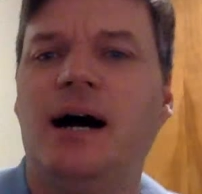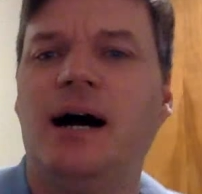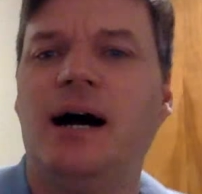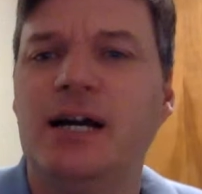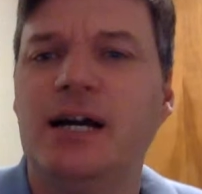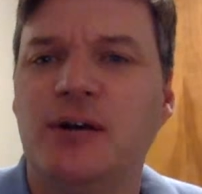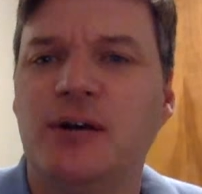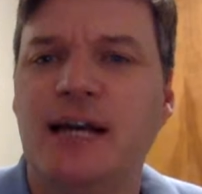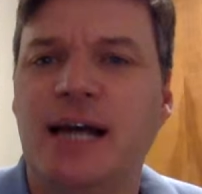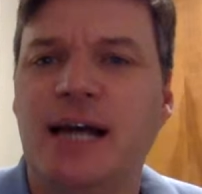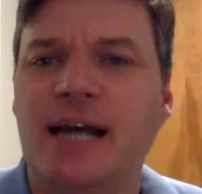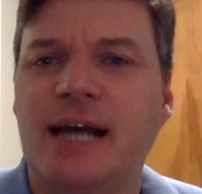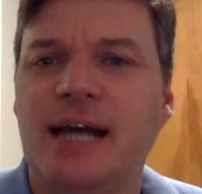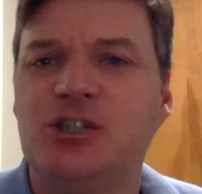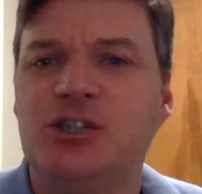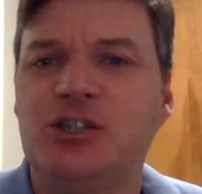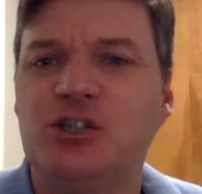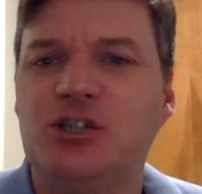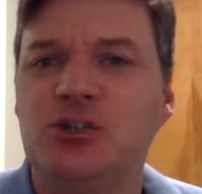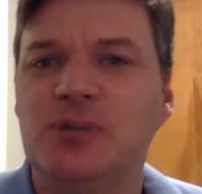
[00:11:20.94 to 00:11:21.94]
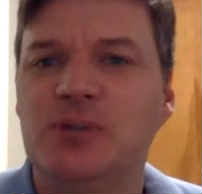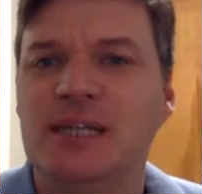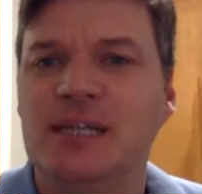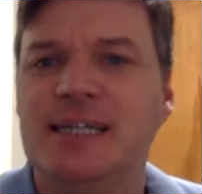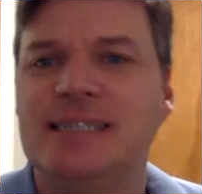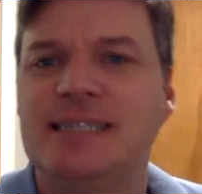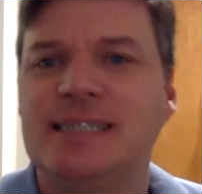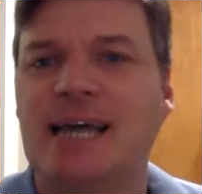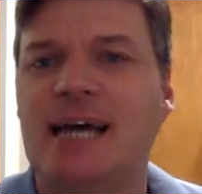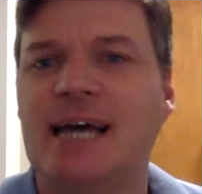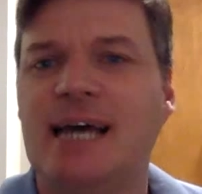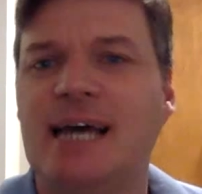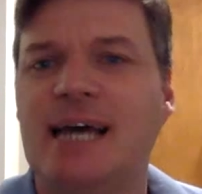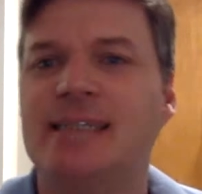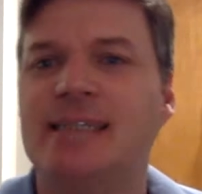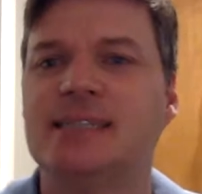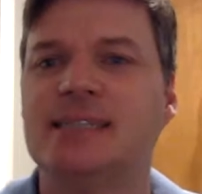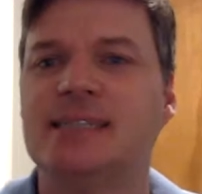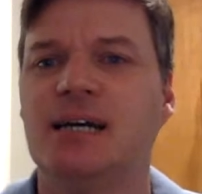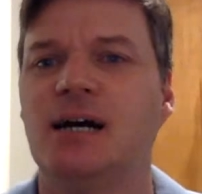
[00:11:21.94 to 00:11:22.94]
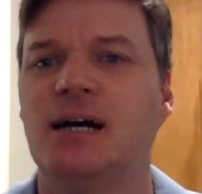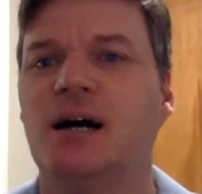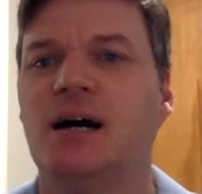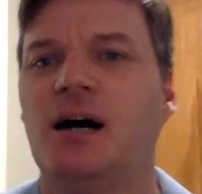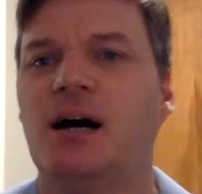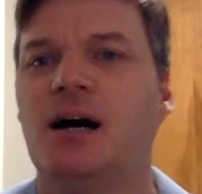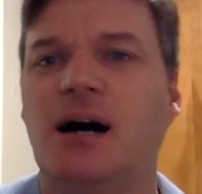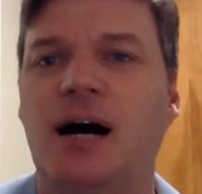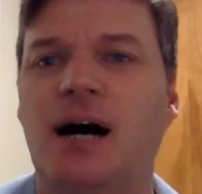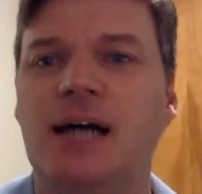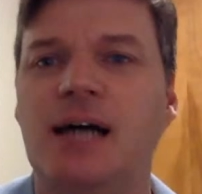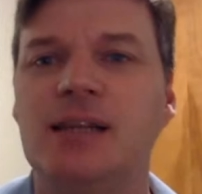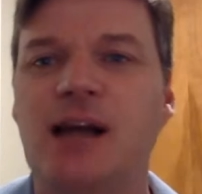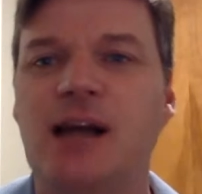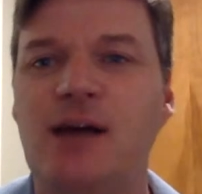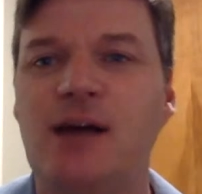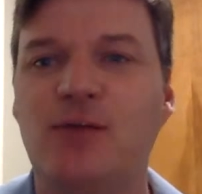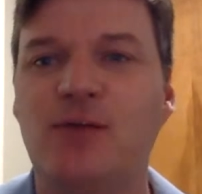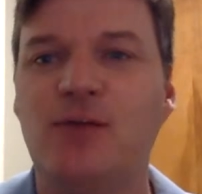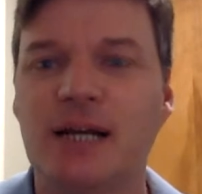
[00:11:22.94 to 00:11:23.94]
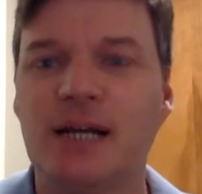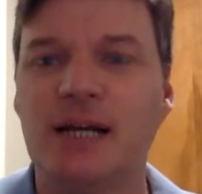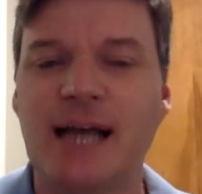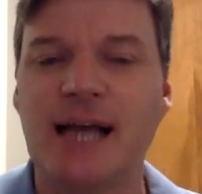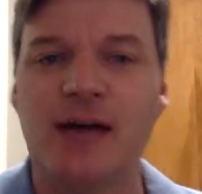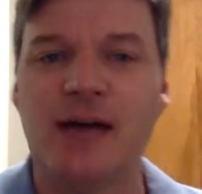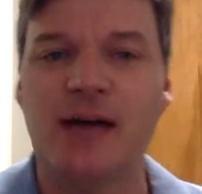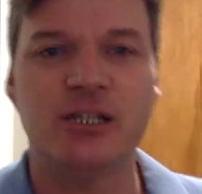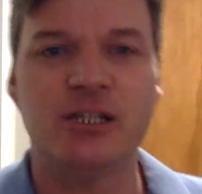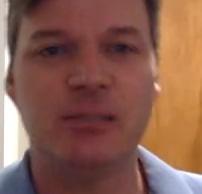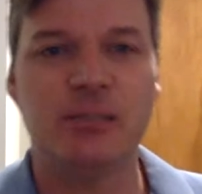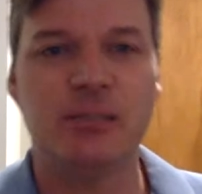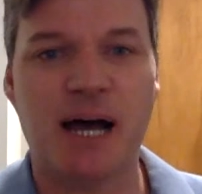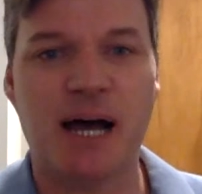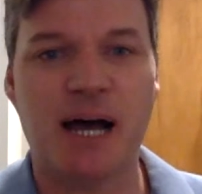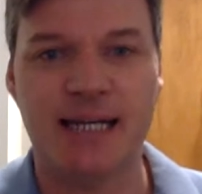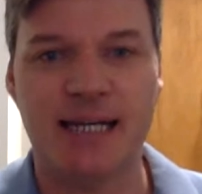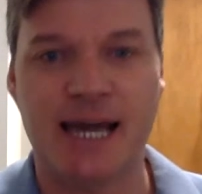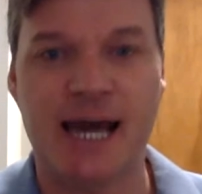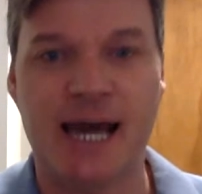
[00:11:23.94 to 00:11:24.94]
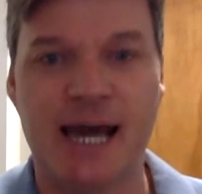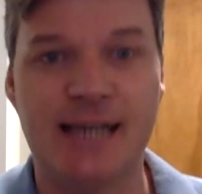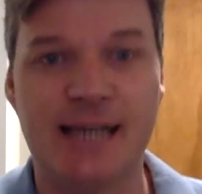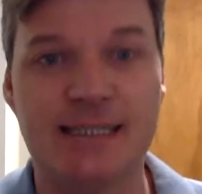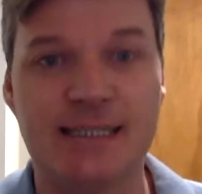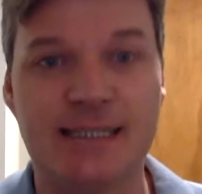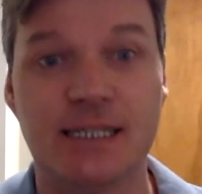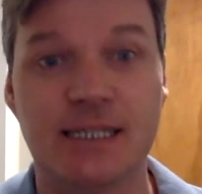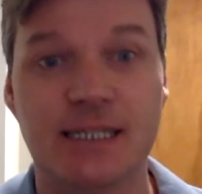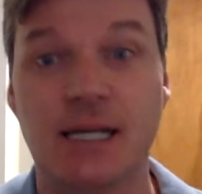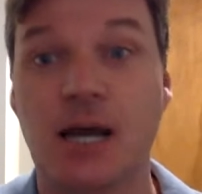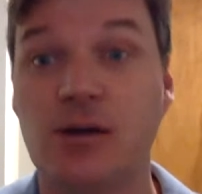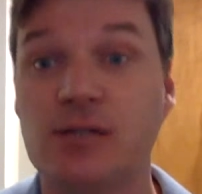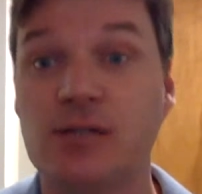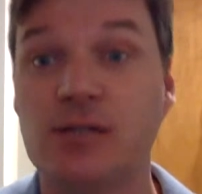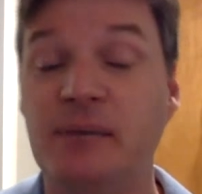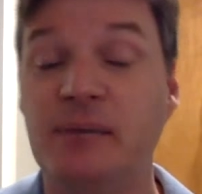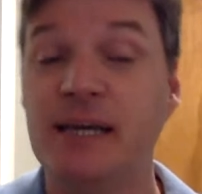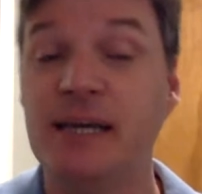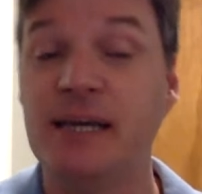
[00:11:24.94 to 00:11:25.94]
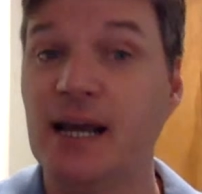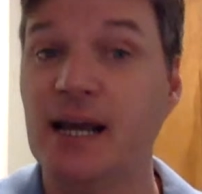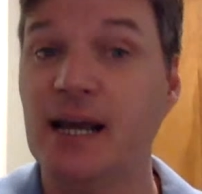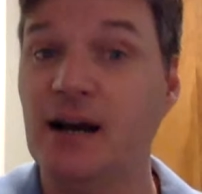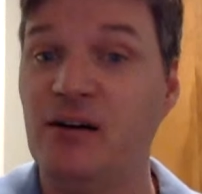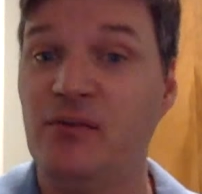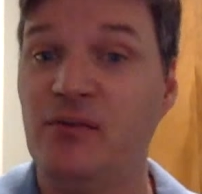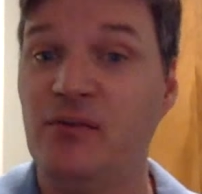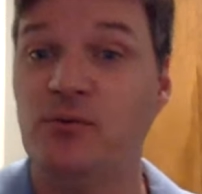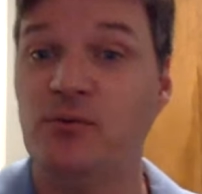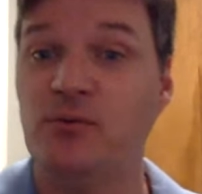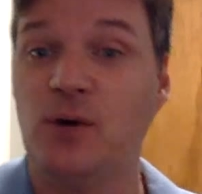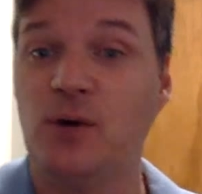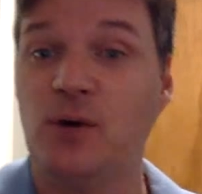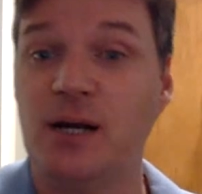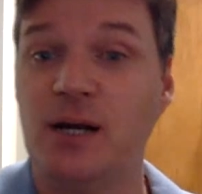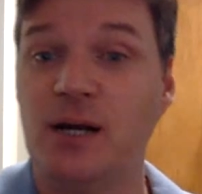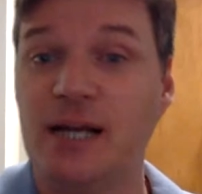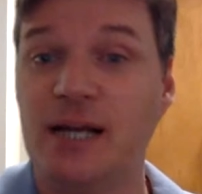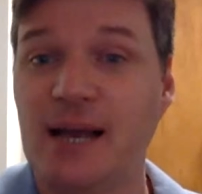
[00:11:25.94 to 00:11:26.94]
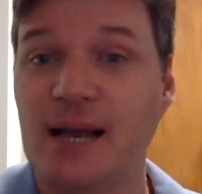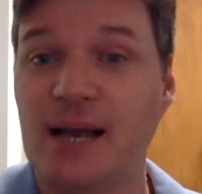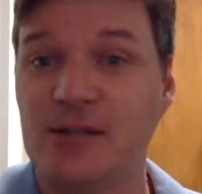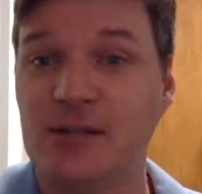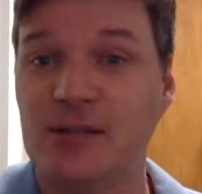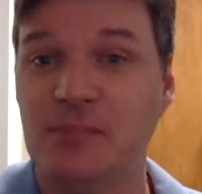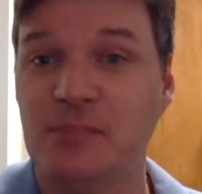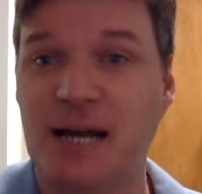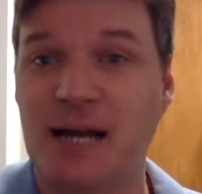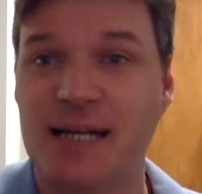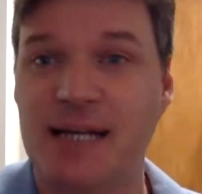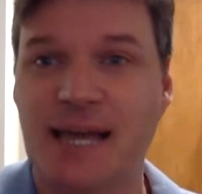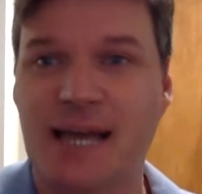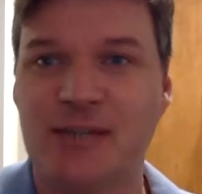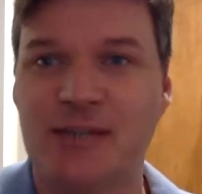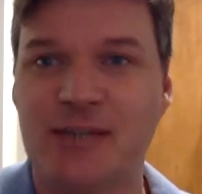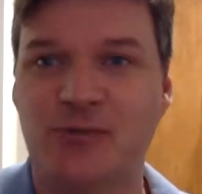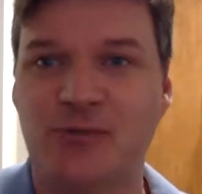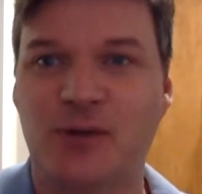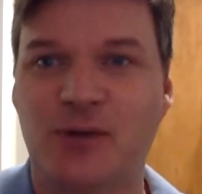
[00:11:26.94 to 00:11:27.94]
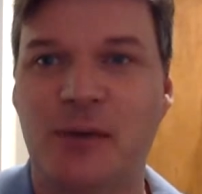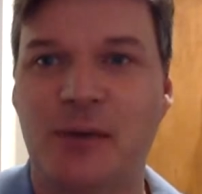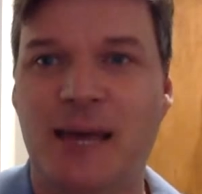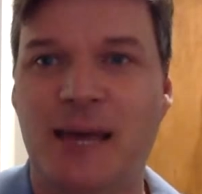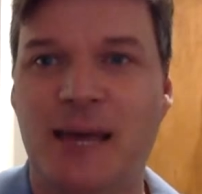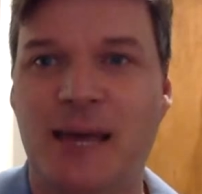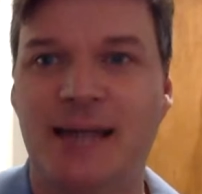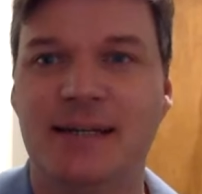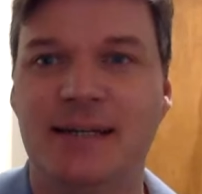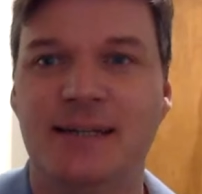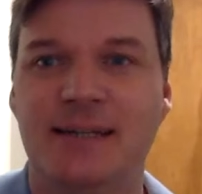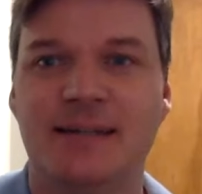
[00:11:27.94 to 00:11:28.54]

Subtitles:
agree. And Julie says, I love working out to the podcast. Now, speaking of working out to the podcast, Romaine.